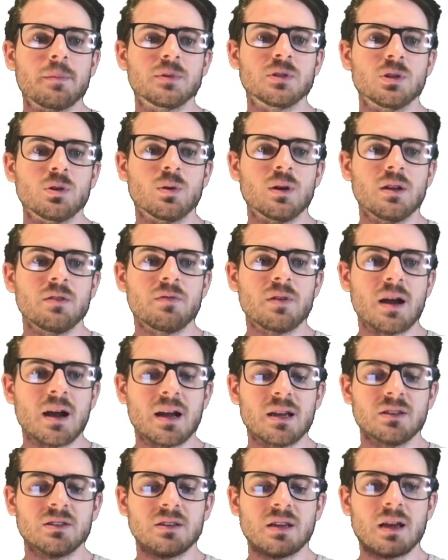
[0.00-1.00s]
So if I
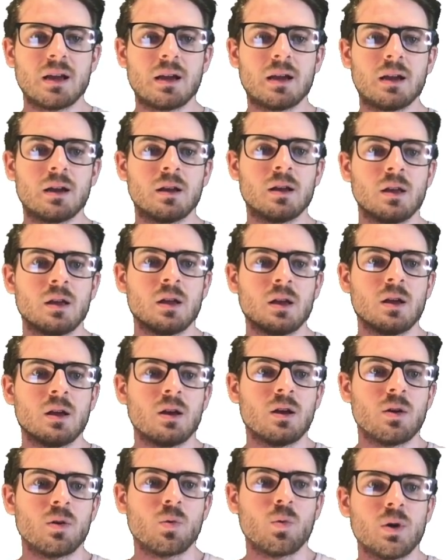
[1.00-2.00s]
say,
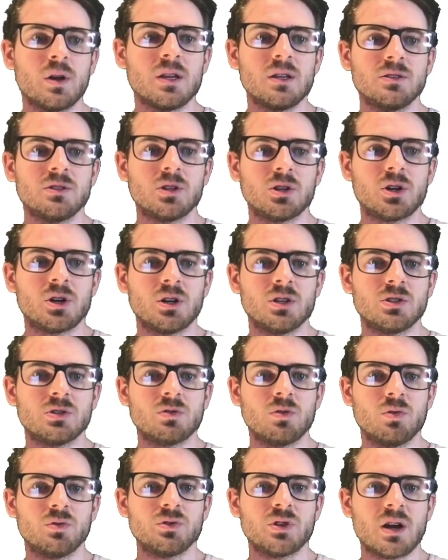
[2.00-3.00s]
what is the current
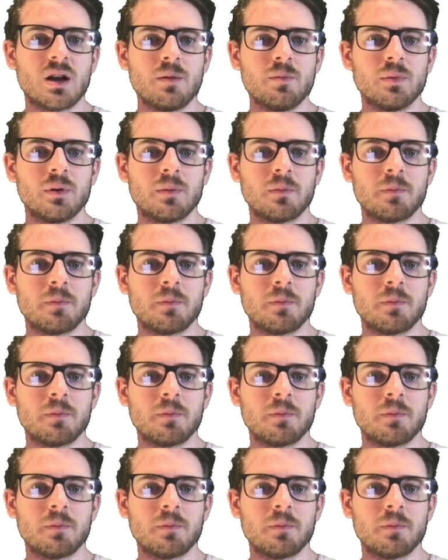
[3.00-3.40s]
scroll top?